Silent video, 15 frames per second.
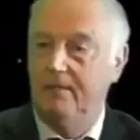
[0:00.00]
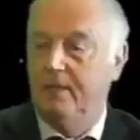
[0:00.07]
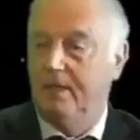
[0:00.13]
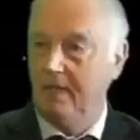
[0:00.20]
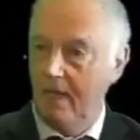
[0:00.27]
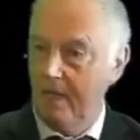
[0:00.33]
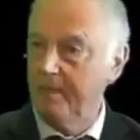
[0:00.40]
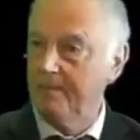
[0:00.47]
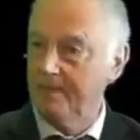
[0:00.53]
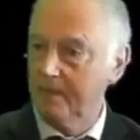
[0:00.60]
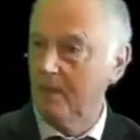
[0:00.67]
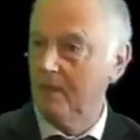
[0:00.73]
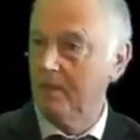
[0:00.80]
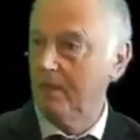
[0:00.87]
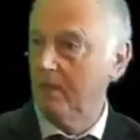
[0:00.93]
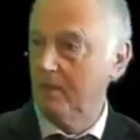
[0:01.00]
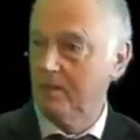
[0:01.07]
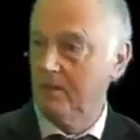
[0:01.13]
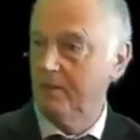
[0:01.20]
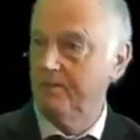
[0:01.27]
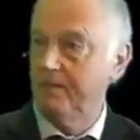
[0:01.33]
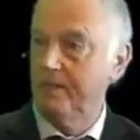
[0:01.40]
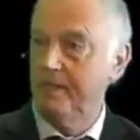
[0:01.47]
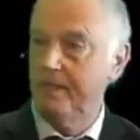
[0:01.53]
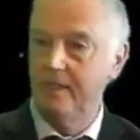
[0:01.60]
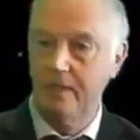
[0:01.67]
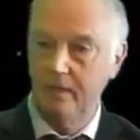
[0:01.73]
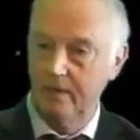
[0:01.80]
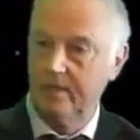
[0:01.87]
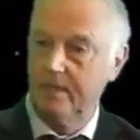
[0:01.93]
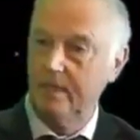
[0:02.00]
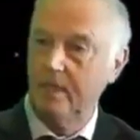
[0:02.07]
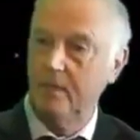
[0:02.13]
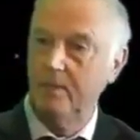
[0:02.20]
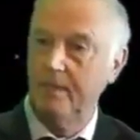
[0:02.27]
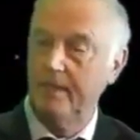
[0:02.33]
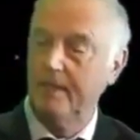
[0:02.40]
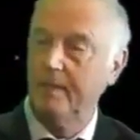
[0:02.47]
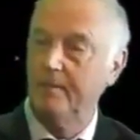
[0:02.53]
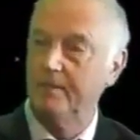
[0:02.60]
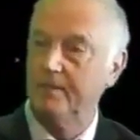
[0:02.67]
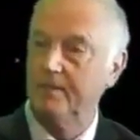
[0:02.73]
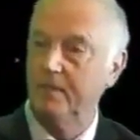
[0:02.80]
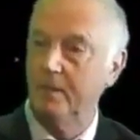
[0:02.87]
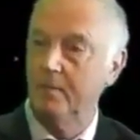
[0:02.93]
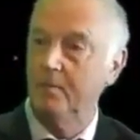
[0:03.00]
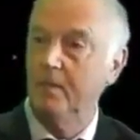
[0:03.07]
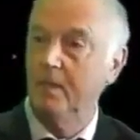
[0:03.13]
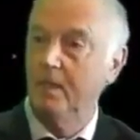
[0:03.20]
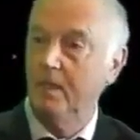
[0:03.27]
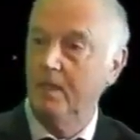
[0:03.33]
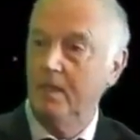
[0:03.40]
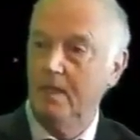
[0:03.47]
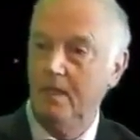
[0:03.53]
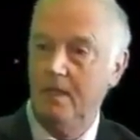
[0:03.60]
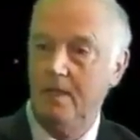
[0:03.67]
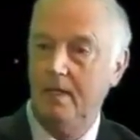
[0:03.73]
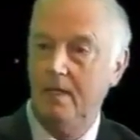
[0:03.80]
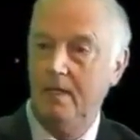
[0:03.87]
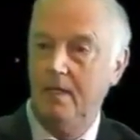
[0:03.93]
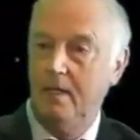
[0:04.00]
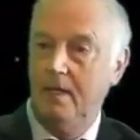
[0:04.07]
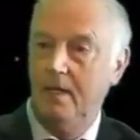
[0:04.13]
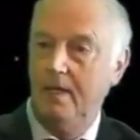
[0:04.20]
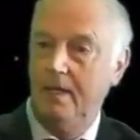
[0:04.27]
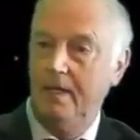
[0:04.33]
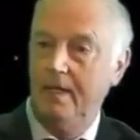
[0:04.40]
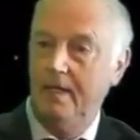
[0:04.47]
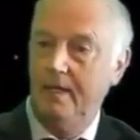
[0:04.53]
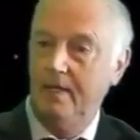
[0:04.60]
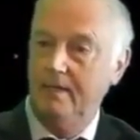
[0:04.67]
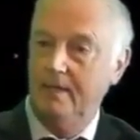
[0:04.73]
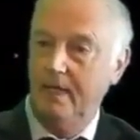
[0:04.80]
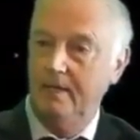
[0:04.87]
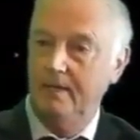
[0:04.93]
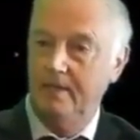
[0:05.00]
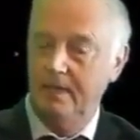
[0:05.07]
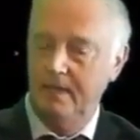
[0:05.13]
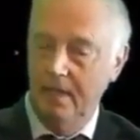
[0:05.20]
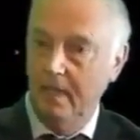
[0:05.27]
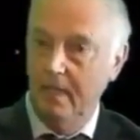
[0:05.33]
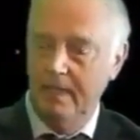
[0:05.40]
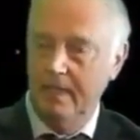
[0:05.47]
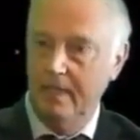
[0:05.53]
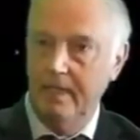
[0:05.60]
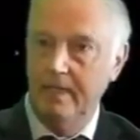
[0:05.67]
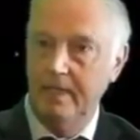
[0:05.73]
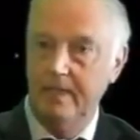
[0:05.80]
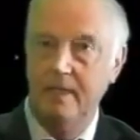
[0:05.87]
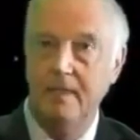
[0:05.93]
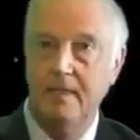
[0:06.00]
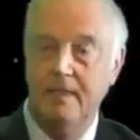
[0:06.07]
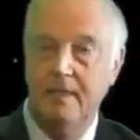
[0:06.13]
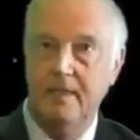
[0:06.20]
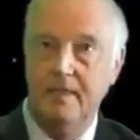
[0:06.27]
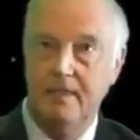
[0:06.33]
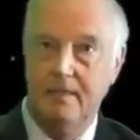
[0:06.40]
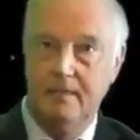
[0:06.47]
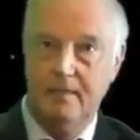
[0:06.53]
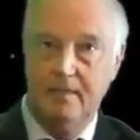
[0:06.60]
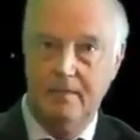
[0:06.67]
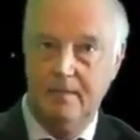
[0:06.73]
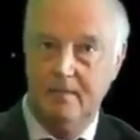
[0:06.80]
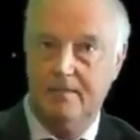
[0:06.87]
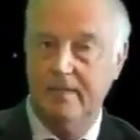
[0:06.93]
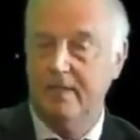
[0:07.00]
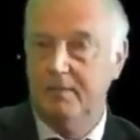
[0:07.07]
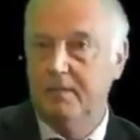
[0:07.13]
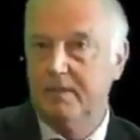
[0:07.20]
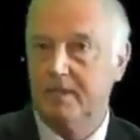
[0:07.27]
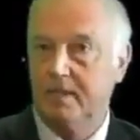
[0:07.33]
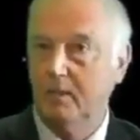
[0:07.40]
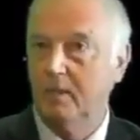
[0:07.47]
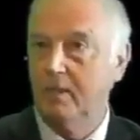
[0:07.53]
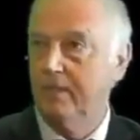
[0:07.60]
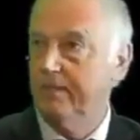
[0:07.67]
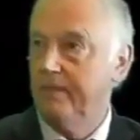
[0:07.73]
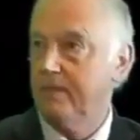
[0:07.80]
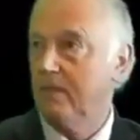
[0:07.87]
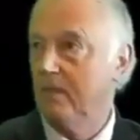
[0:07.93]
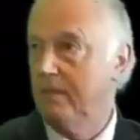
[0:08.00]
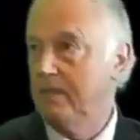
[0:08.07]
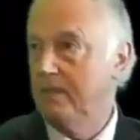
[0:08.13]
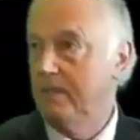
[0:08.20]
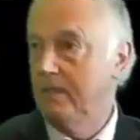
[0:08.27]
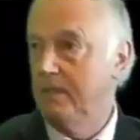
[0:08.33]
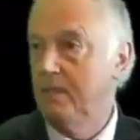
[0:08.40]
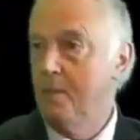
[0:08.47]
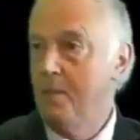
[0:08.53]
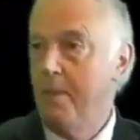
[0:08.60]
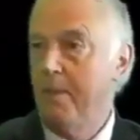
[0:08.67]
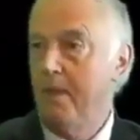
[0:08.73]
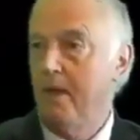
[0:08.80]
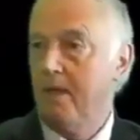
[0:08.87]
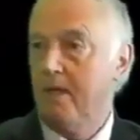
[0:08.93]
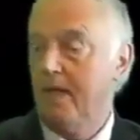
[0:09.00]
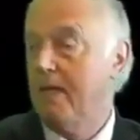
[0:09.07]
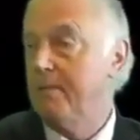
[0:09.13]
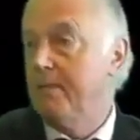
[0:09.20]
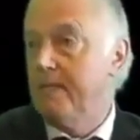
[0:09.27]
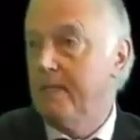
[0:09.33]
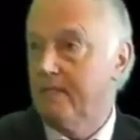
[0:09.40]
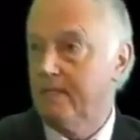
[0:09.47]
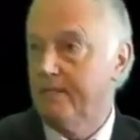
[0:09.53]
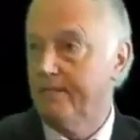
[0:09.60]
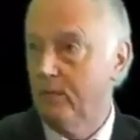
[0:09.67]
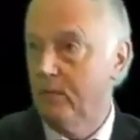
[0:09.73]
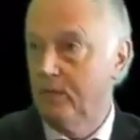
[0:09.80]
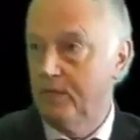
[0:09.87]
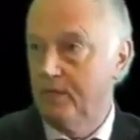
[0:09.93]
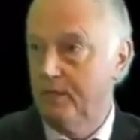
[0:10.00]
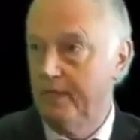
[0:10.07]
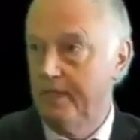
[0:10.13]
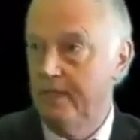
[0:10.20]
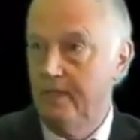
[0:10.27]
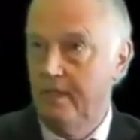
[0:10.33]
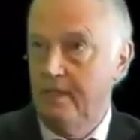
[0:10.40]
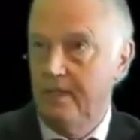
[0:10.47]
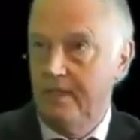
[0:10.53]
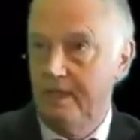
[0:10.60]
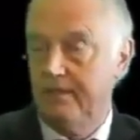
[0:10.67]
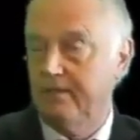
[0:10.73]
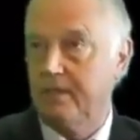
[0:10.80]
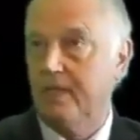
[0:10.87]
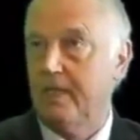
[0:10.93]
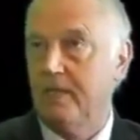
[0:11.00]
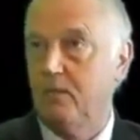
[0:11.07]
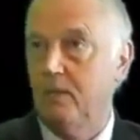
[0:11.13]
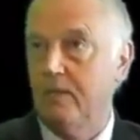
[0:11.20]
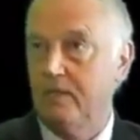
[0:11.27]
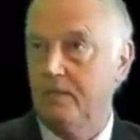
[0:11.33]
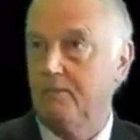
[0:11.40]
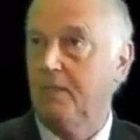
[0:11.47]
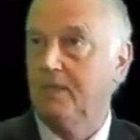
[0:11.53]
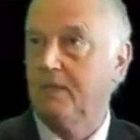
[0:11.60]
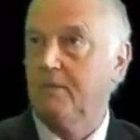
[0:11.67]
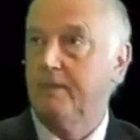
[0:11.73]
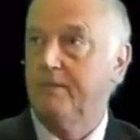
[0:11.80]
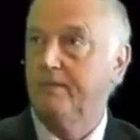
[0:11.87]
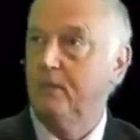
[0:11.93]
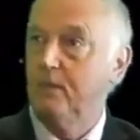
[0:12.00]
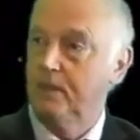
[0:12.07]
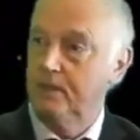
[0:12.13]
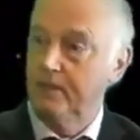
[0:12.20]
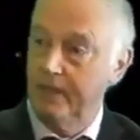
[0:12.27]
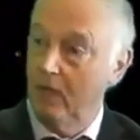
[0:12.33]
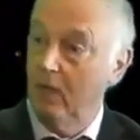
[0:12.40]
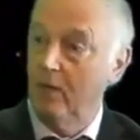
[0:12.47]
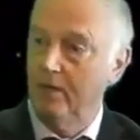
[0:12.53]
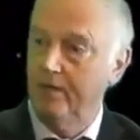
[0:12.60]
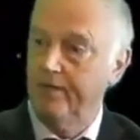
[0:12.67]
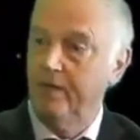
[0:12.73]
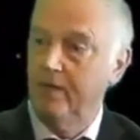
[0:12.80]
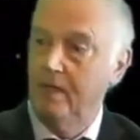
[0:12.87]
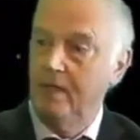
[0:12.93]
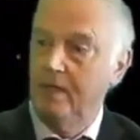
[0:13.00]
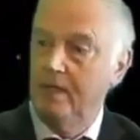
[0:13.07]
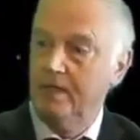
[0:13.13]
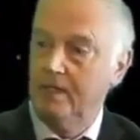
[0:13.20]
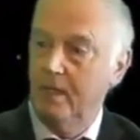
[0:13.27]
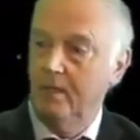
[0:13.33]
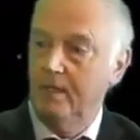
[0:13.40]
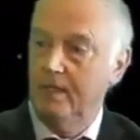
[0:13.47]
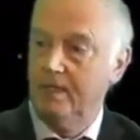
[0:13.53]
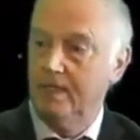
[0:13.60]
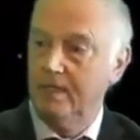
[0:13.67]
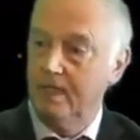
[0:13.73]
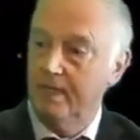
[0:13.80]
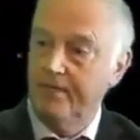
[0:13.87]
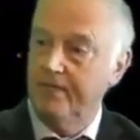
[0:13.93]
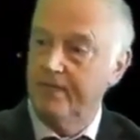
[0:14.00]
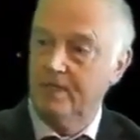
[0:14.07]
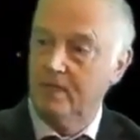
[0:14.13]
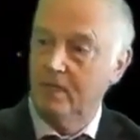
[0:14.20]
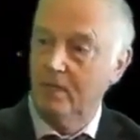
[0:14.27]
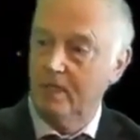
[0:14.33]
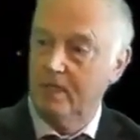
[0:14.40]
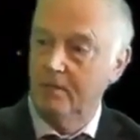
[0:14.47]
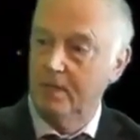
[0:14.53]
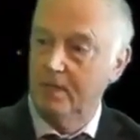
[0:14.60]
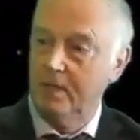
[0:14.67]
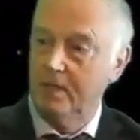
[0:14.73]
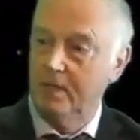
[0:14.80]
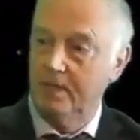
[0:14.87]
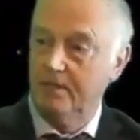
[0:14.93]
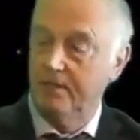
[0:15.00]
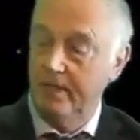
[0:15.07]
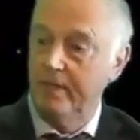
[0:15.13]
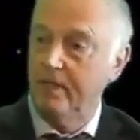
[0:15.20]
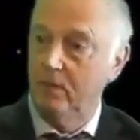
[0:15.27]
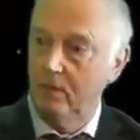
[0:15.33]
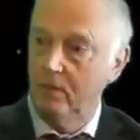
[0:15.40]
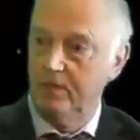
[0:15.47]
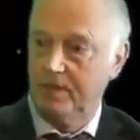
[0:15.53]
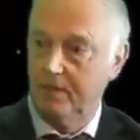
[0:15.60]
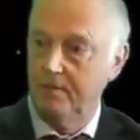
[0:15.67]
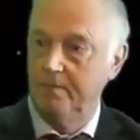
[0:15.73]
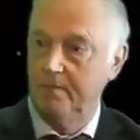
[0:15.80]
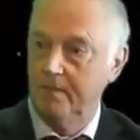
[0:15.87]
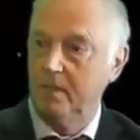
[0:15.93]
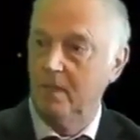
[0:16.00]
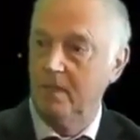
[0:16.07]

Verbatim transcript: everyone claims not, not to have written it, not to know where it comes from, uh, uh, uh, and, and denying any credible story of its origin, claiming that it's a forgery, never saying what it's supposed to be a forgery of. So it's as if this document, this very awesome